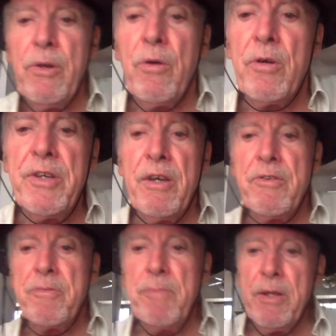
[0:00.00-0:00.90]

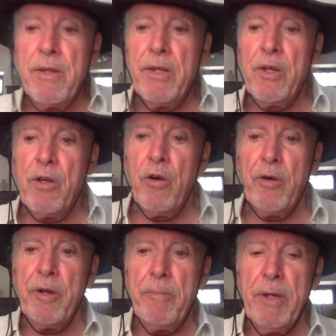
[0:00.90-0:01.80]
lockdowns meant that the
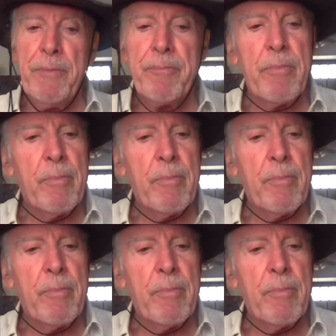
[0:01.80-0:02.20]
economy,